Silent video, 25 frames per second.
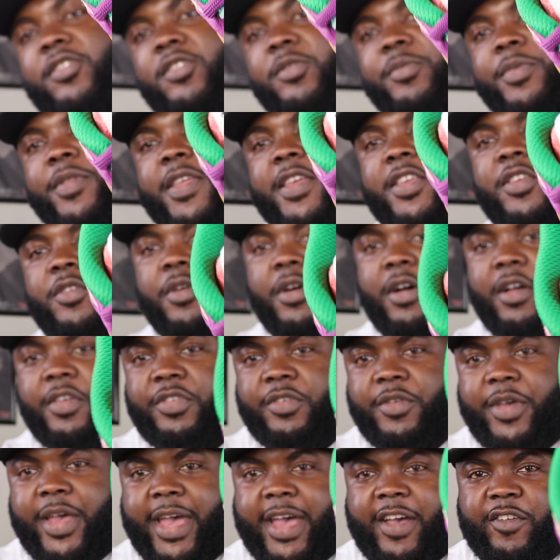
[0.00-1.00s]
shoe, but then you
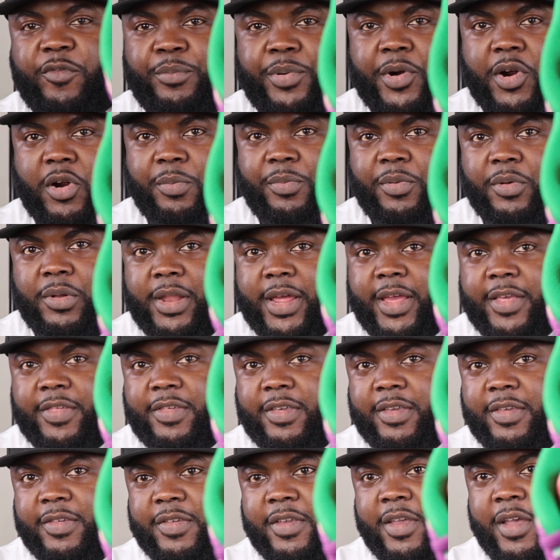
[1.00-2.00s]
also have purple
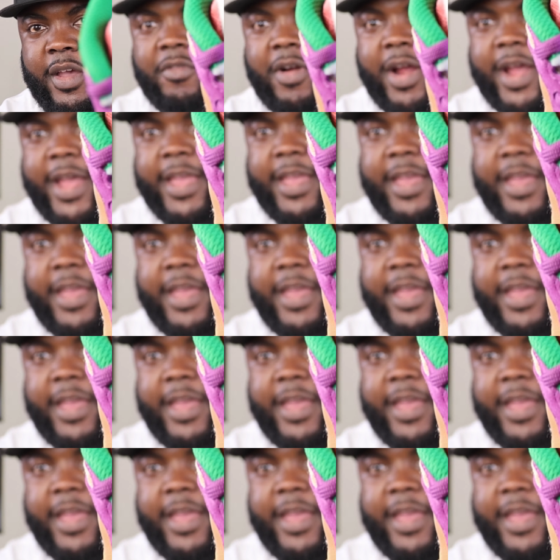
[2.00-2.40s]
laces right